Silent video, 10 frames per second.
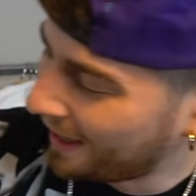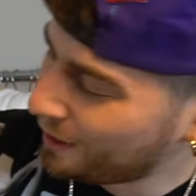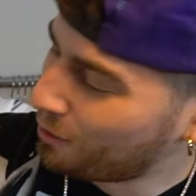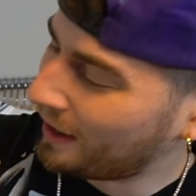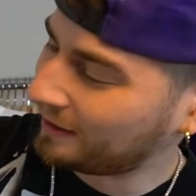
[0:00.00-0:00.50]

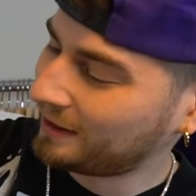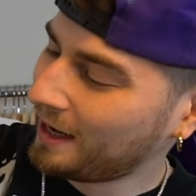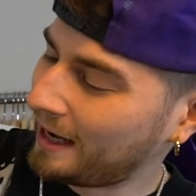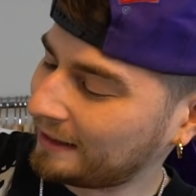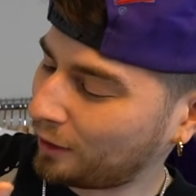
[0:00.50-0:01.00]
Anyways,
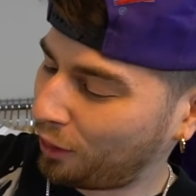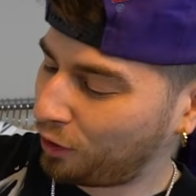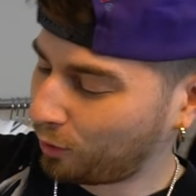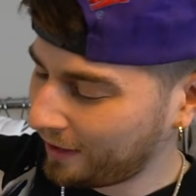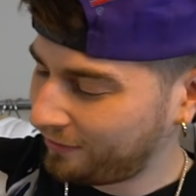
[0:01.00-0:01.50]
it's a
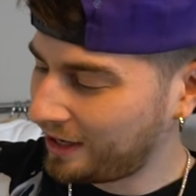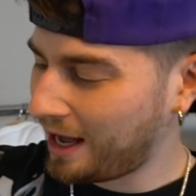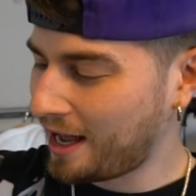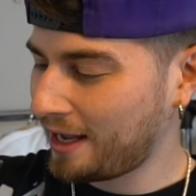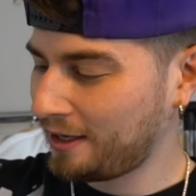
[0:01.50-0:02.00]
Thrift
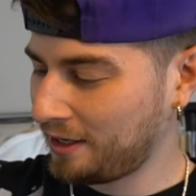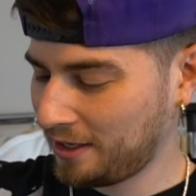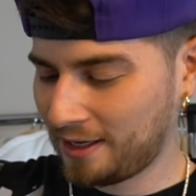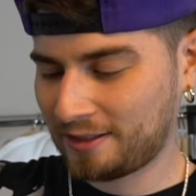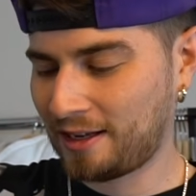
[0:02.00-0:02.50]
God.
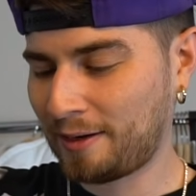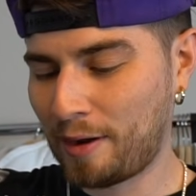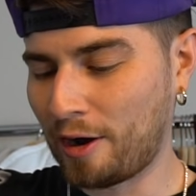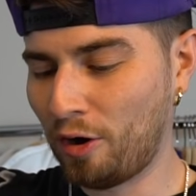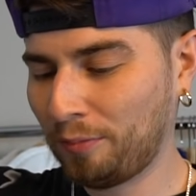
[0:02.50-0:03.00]
It's like
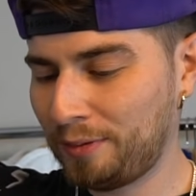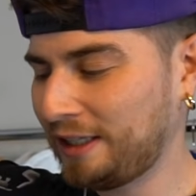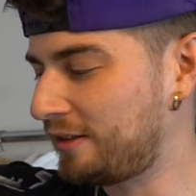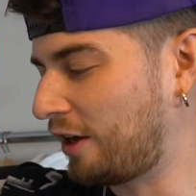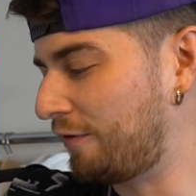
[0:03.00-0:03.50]
my own
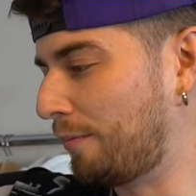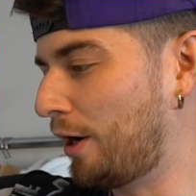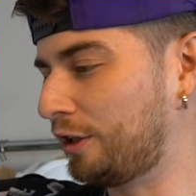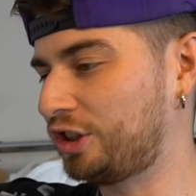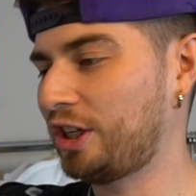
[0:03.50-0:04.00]
piece of
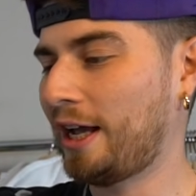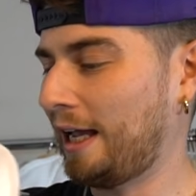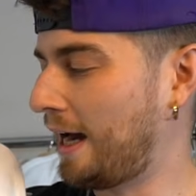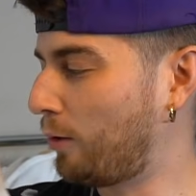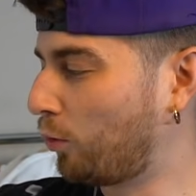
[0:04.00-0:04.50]
merch,
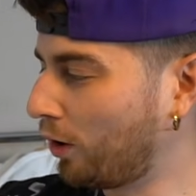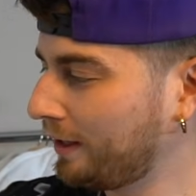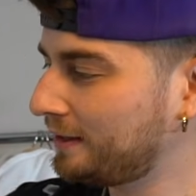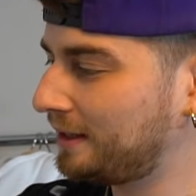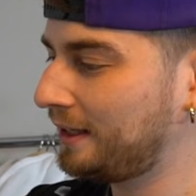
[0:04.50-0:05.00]
and I
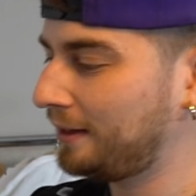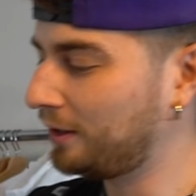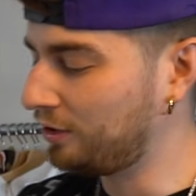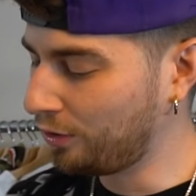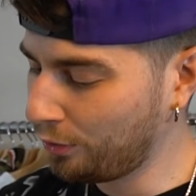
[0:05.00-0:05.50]
wanted to get
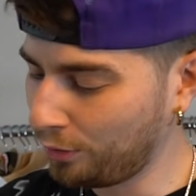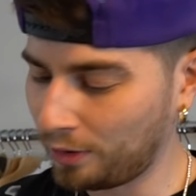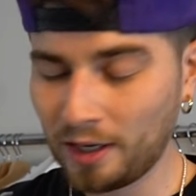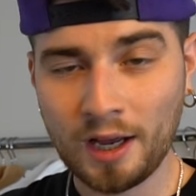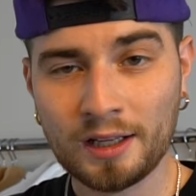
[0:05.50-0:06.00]
the
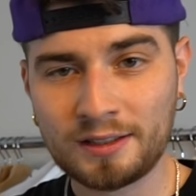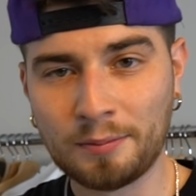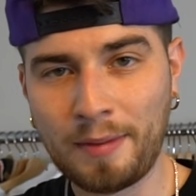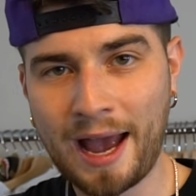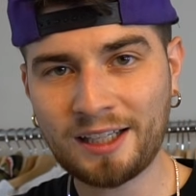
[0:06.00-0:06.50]
dude to
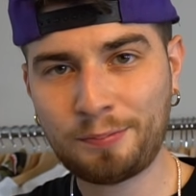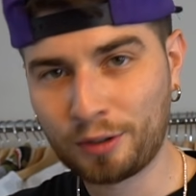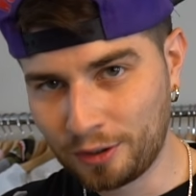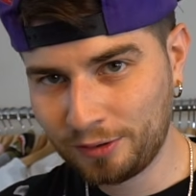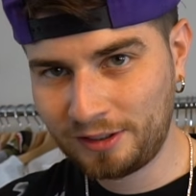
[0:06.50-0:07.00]
mass
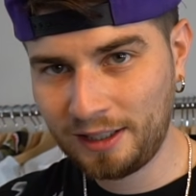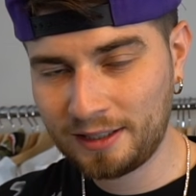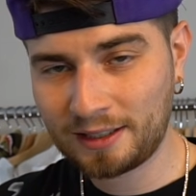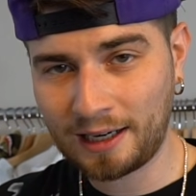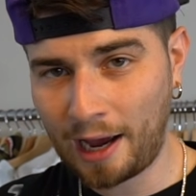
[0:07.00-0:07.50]
produce
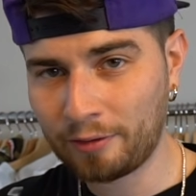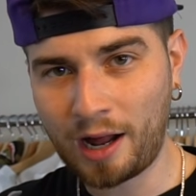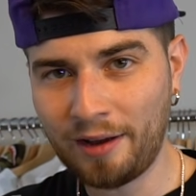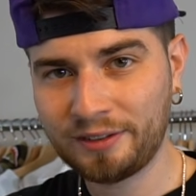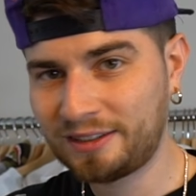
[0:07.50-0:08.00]
these, and I would
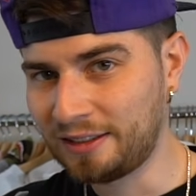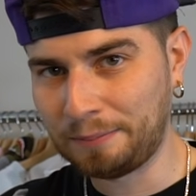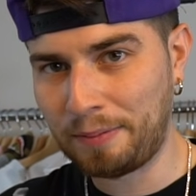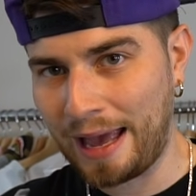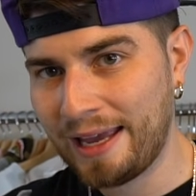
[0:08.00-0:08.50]
obviously
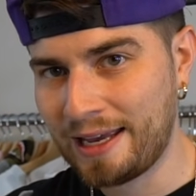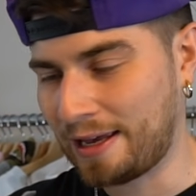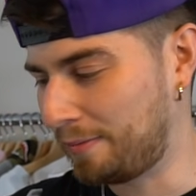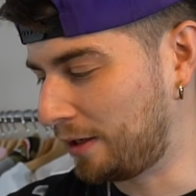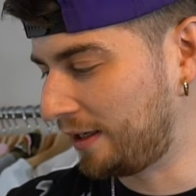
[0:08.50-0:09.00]
pay
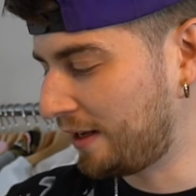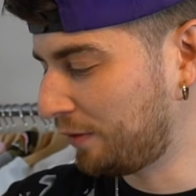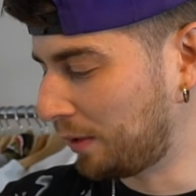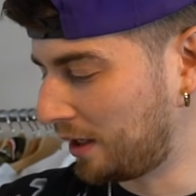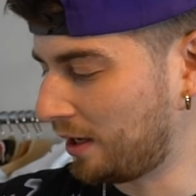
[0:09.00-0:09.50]
him and give
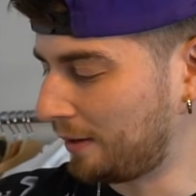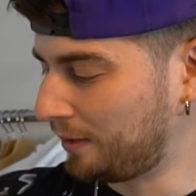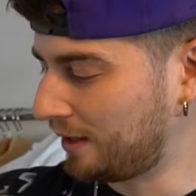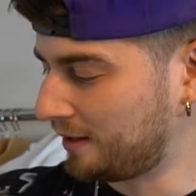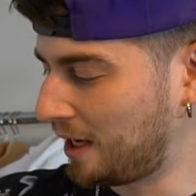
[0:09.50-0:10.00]
him a cut
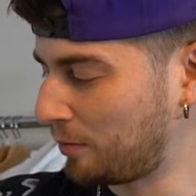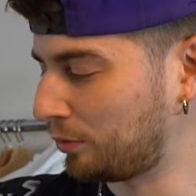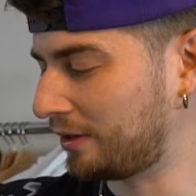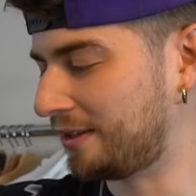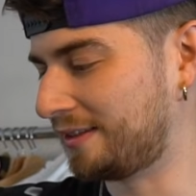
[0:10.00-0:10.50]
because he came up
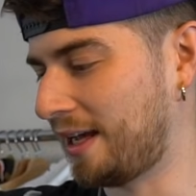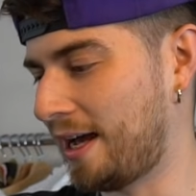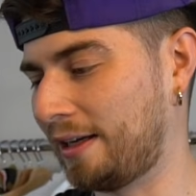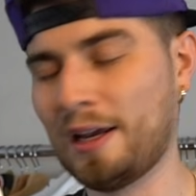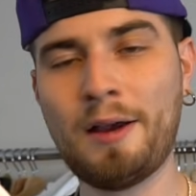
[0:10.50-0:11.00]
with the
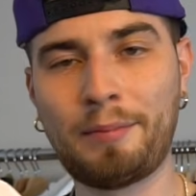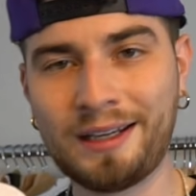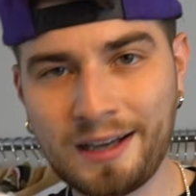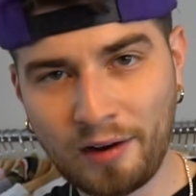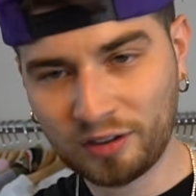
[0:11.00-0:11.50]
design, but
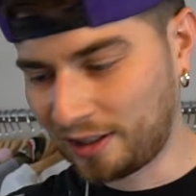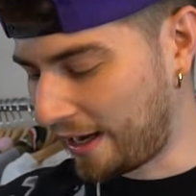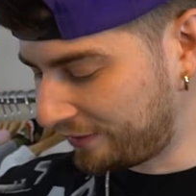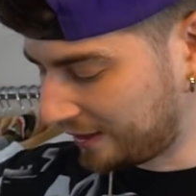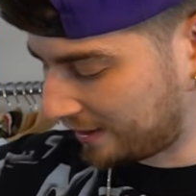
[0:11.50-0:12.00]
he never
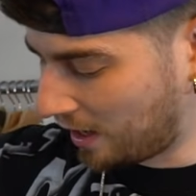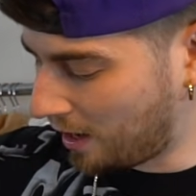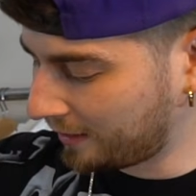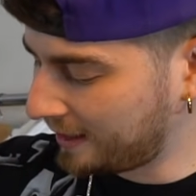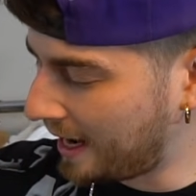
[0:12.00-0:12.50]
left his
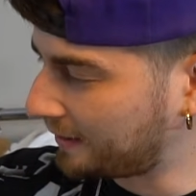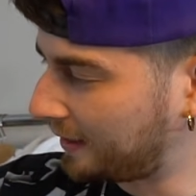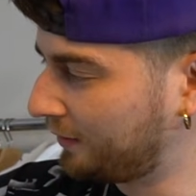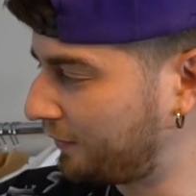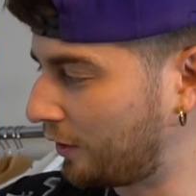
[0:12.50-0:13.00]

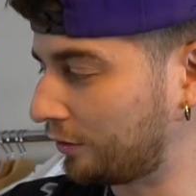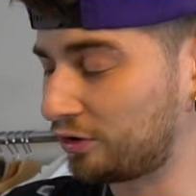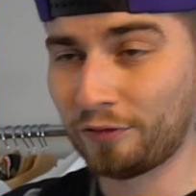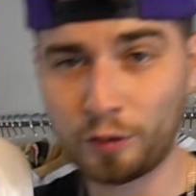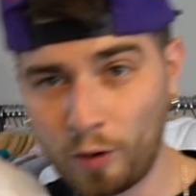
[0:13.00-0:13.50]
contact info.
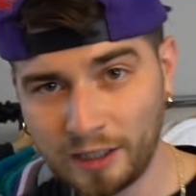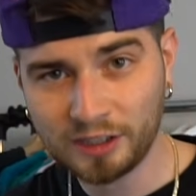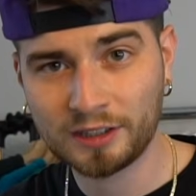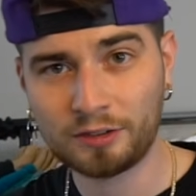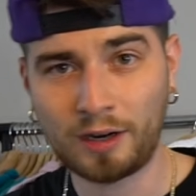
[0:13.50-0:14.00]
So if you're
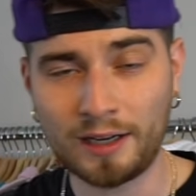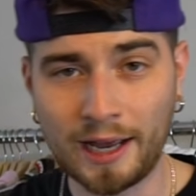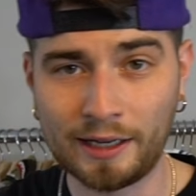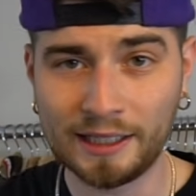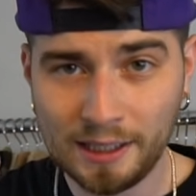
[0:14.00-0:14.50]
watching this right
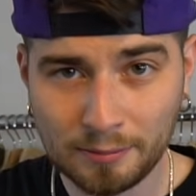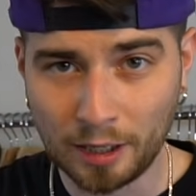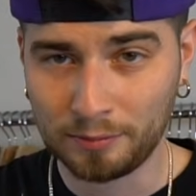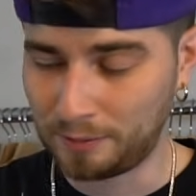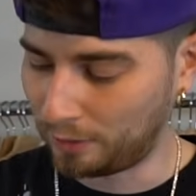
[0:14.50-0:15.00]
now,
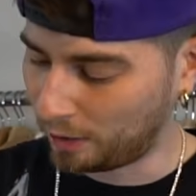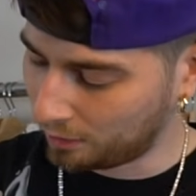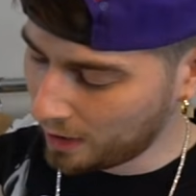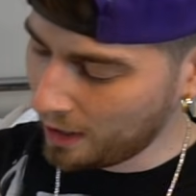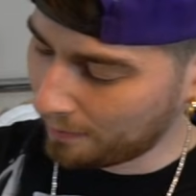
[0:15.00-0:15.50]
email me,
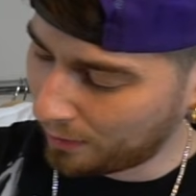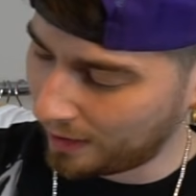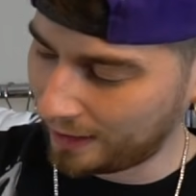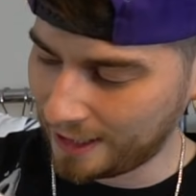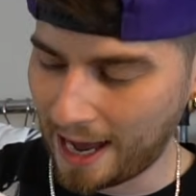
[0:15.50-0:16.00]
bro.
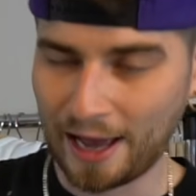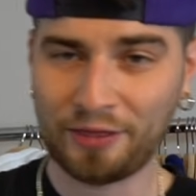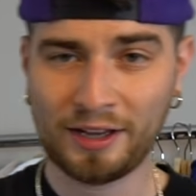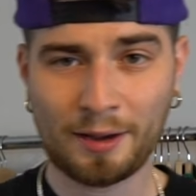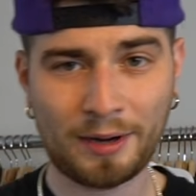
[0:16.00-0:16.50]
But yeah, I
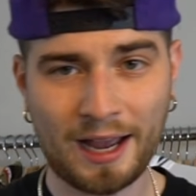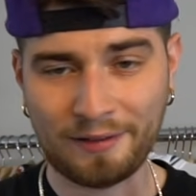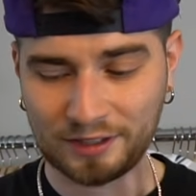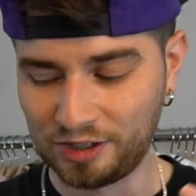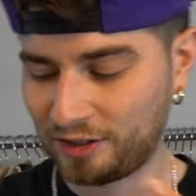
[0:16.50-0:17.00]
think I'm gonna
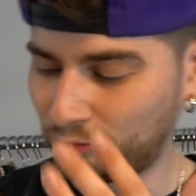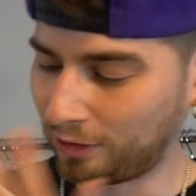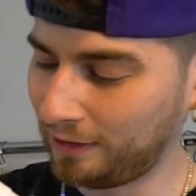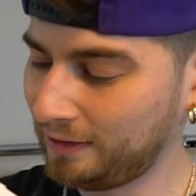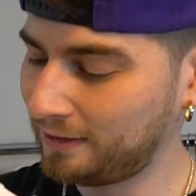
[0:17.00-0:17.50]
have to just
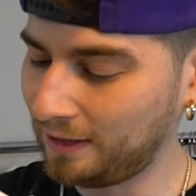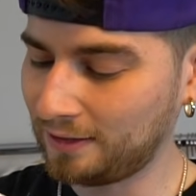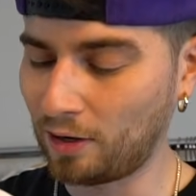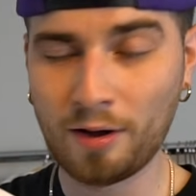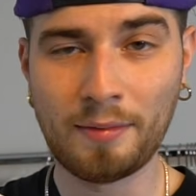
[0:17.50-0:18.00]
release
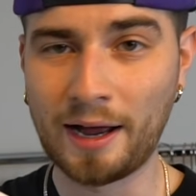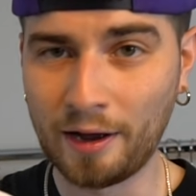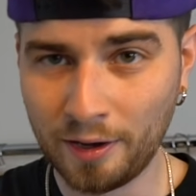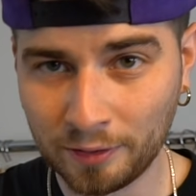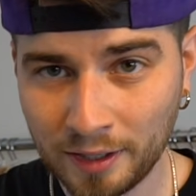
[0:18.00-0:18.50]
these on my
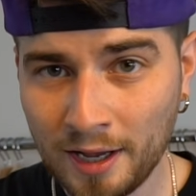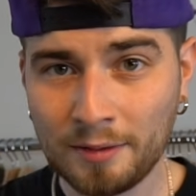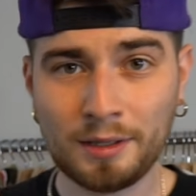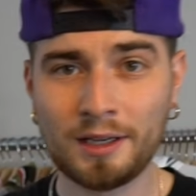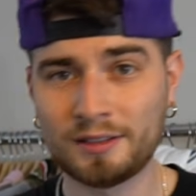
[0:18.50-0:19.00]
own
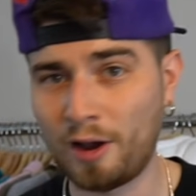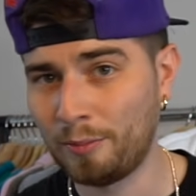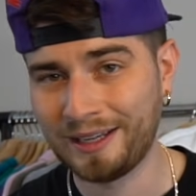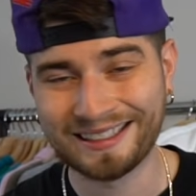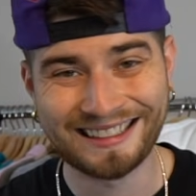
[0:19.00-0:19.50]
because
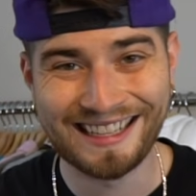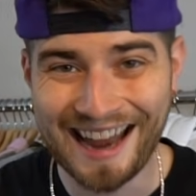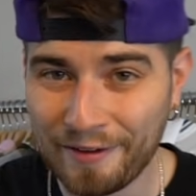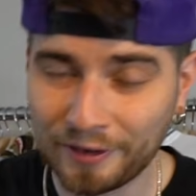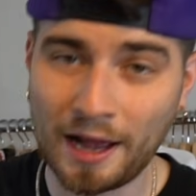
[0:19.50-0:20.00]
homie has
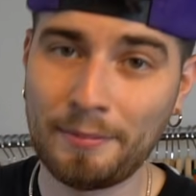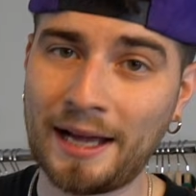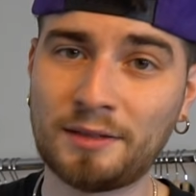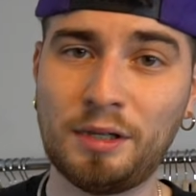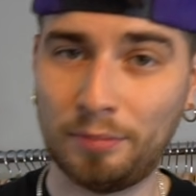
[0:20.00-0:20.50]
never got
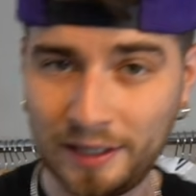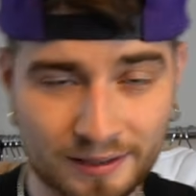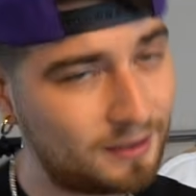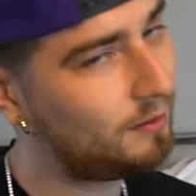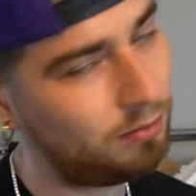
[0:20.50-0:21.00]
back to me, but
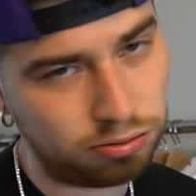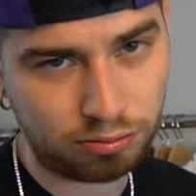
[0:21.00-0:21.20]
it's